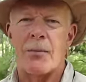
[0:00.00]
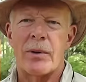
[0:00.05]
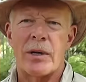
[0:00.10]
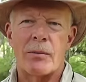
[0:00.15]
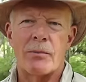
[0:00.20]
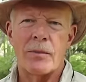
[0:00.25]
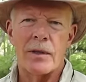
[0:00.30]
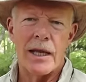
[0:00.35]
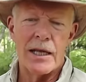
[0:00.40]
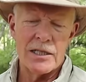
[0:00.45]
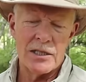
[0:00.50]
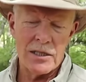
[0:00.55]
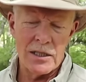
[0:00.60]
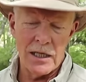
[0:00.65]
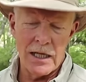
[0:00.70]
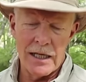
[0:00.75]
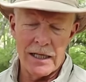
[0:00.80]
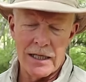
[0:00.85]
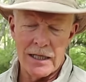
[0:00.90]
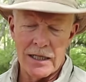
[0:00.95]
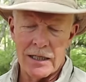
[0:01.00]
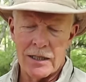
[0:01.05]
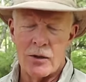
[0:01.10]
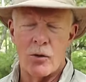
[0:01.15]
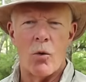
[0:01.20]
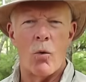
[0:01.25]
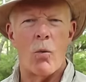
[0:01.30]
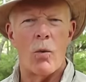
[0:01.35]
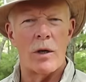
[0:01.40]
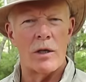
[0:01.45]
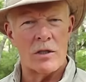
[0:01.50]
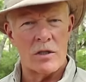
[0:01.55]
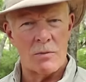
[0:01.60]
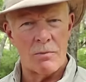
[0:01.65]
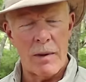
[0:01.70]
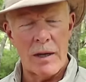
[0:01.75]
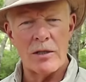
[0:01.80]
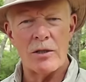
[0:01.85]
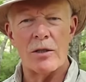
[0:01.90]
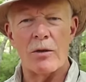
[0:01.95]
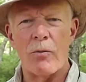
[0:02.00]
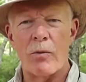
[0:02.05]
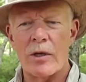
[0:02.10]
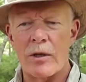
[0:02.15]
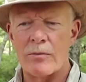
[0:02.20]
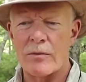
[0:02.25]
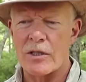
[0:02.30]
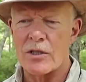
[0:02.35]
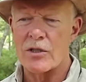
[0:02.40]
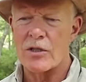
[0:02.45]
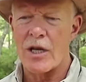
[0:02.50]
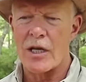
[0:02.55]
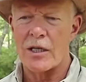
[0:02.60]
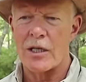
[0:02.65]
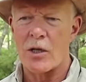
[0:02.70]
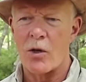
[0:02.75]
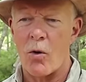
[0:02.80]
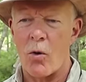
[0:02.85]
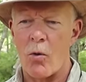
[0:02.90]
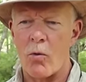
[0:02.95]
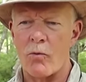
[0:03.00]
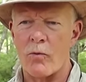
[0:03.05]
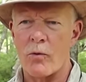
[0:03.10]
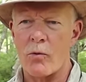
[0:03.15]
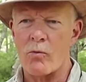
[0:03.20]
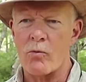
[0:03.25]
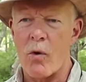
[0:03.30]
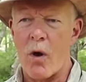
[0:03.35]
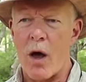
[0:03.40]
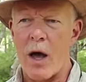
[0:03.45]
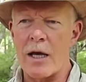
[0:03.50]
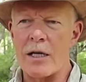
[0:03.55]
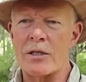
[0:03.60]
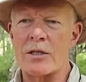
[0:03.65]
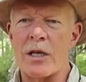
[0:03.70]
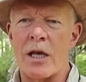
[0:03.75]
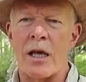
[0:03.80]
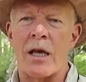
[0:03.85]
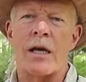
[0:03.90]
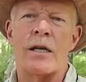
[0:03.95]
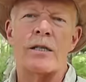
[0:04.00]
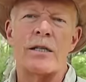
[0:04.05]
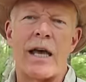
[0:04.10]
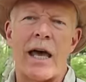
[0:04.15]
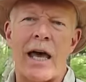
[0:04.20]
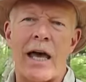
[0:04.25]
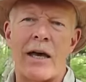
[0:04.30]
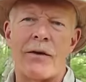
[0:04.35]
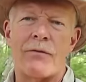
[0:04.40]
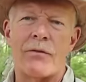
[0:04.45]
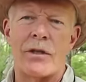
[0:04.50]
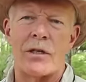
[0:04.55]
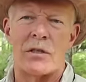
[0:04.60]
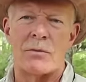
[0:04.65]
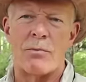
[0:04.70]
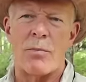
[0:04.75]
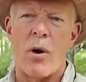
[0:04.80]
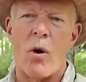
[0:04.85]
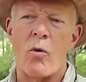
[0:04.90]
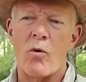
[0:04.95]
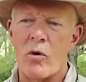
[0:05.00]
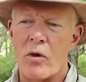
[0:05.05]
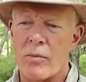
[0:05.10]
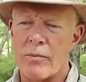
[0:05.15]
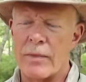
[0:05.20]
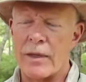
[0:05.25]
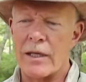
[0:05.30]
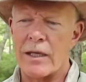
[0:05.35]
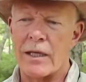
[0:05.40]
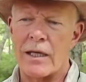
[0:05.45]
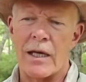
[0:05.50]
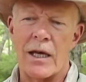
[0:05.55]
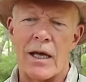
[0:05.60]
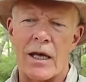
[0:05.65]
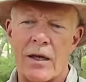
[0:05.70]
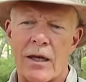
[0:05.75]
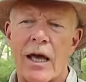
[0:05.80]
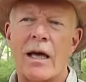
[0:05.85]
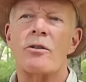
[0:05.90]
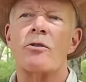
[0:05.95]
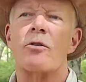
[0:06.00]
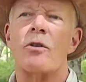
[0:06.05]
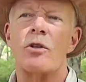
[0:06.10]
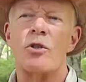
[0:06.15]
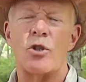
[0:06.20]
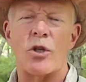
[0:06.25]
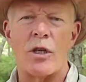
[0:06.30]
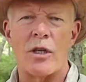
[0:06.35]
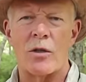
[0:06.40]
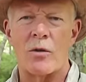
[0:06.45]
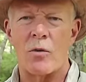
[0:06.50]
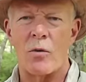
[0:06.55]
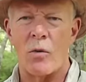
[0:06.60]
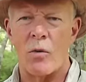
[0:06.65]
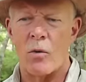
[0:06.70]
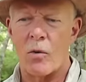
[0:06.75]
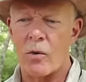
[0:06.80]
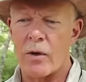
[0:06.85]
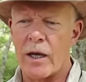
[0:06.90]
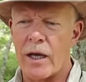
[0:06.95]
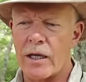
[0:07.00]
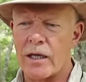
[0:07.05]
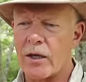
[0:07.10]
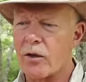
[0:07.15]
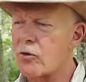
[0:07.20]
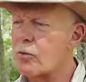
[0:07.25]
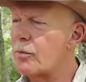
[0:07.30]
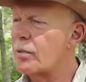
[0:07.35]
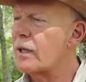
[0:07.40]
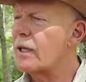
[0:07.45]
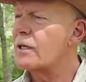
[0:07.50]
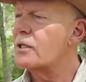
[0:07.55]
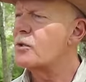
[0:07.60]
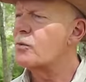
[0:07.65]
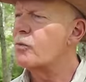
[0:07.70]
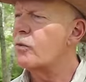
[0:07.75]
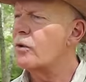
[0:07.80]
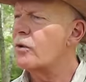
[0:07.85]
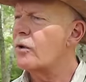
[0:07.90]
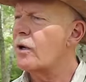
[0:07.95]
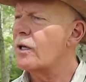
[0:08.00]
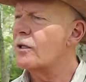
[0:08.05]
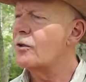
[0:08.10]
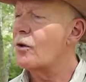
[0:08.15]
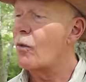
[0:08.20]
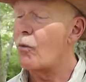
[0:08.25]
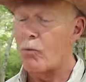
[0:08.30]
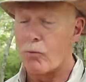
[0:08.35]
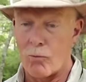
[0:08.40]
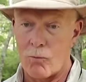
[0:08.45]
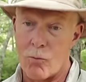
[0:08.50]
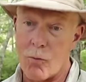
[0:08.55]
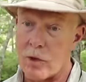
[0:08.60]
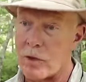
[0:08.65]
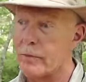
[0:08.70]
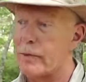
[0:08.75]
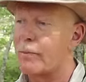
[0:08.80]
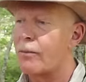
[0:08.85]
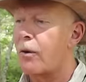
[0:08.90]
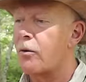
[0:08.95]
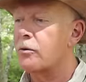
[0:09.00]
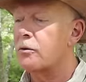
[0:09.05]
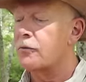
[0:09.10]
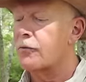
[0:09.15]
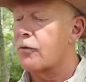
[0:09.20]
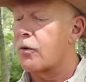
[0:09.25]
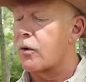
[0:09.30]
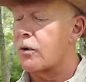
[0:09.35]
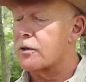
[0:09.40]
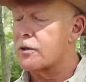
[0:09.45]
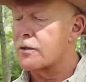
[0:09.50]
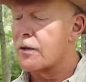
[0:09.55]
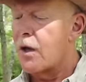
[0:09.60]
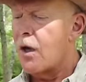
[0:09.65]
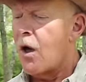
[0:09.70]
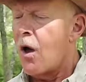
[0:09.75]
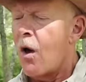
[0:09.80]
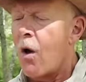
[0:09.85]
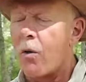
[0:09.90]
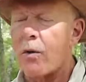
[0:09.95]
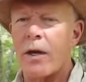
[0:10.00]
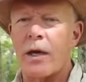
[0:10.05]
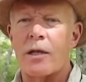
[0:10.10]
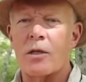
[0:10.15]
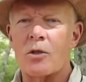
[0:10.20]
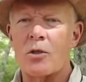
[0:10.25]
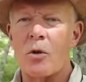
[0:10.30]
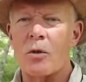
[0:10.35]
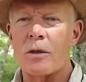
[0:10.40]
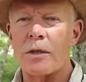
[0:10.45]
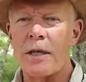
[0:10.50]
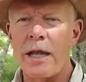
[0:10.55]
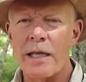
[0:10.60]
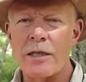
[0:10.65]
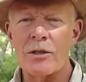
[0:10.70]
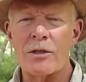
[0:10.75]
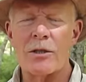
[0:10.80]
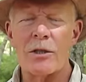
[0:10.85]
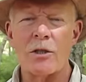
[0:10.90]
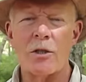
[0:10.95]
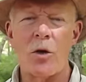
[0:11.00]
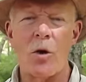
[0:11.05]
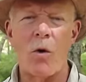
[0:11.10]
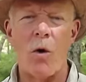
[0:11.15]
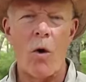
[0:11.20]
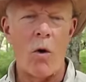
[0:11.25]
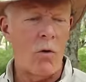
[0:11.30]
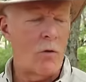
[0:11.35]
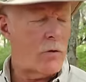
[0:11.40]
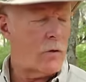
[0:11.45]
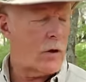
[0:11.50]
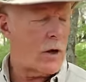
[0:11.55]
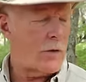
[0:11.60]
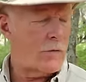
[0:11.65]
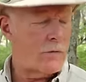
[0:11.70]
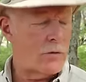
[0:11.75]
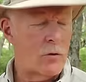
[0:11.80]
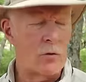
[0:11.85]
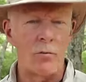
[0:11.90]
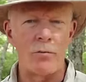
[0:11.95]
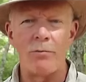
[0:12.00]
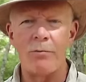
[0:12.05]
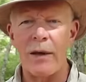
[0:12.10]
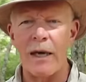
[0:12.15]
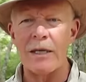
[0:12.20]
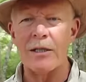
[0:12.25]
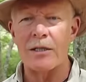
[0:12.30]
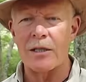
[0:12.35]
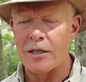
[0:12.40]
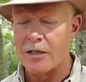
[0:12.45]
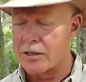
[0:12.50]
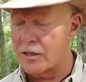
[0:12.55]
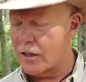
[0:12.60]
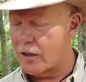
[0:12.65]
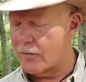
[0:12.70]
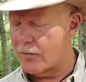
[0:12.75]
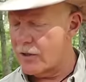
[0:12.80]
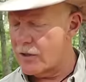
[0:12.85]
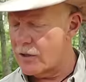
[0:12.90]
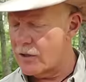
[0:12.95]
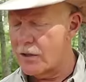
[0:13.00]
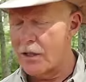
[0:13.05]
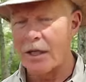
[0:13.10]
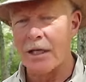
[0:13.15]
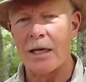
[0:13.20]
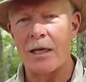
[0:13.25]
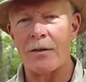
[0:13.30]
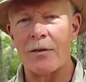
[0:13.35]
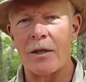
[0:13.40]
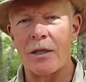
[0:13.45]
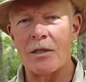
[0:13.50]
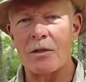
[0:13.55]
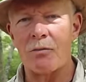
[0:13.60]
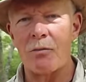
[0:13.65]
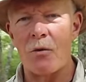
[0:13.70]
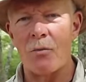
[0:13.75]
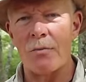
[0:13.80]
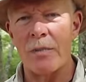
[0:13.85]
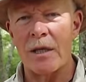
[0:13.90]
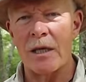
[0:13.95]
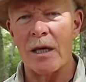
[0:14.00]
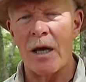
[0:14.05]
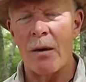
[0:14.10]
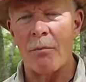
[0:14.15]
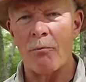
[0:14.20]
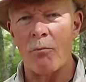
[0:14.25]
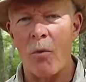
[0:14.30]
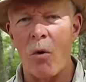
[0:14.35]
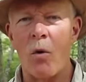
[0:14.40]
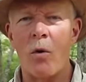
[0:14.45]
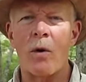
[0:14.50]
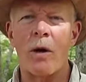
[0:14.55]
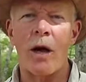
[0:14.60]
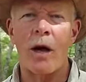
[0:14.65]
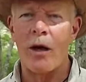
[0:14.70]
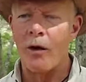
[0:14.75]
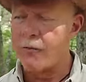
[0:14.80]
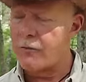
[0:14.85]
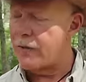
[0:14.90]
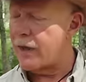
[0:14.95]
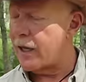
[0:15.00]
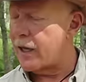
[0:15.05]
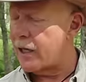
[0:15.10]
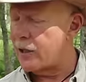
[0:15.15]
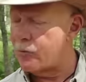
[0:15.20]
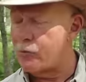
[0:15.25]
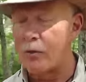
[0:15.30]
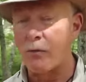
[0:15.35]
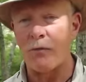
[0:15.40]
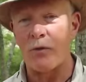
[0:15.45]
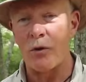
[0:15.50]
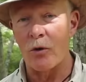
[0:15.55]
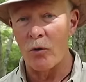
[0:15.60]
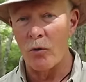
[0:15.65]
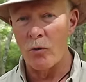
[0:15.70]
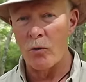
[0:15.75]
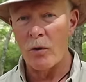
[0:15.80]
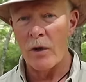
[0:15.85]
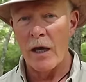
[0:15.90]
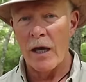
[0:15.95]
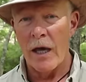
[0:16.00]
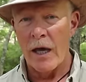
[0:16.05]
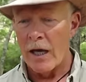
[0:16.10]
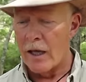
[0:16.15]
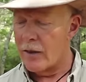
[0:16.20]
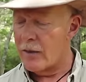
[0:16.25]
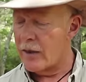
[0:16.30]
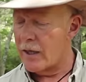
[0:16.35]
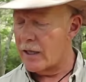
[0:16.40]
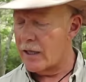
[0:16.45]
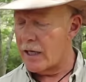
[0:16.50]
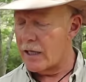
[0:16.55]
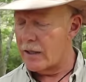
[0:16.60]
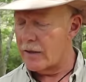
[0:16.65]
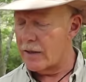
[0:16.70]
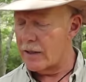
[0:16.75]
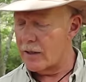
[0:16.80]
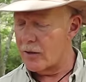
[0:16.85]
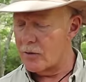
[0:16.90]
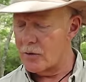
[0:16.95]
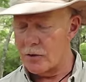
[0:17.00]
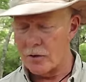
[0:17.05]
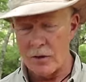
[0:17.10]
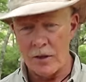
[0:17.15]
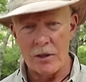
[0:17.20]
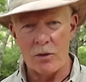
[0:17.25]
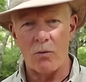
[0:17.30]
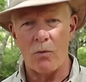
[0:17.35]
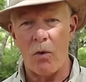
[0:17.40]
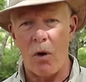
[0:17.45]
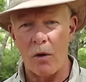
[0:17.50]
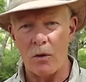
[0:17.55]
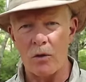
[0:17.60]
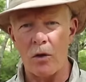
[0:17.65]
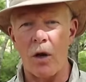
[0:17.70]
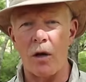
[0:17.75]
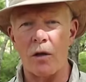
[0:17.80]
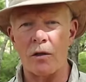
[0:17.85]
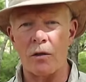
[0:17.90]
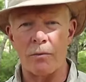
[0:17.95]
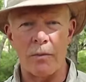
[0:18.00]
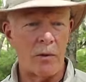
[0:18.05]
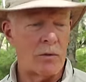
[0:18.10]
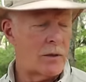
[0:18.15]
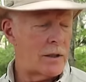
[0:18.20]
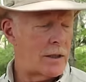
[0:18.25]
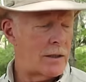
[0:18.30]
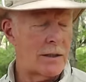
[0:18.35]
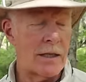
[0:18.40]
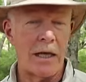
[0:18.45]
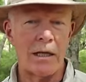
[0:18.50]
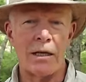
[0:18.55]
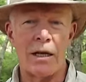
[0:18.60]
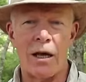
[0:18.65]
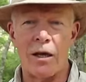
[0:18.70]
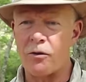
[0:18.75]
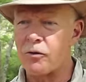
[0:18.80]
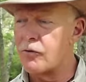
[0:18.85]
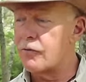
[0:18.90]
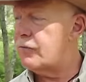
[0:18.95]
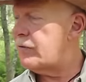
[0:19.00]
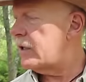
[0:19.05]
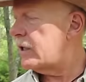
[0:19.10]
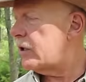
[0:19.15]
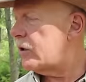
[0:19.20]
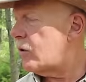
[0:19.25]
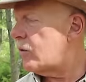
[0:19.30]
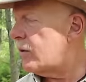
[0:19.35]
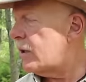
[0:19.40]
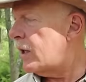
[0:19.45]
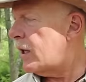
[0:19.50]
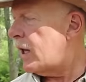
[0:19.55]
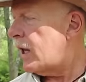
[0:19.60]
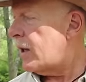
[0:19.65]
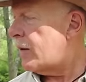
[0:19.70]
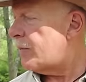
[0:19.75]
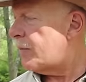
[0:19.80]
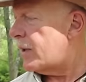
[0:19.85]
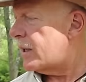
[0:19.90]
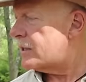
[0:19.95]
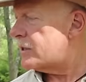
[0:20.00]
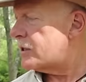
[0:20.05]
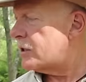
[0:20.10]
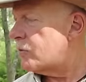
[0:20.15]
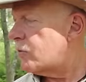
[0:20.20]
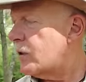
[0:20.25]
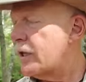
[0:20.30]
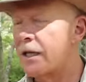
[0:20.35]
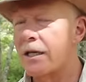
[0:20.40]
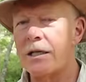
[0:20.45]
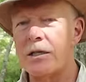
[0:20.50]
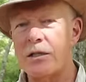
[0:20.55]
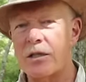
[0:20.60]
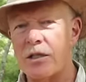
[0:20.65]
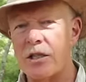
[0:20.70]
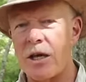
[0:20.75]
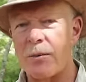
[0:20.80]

but I'm less likely especially when I'm descending over rocks to have this poke me uh, under the chin or, or any other place where I don't want to be poked of course. Okay so let's just go over a few basics of the stick and this will be more of a review than anything else. These were all talked about in that other video, but uh, we'll get into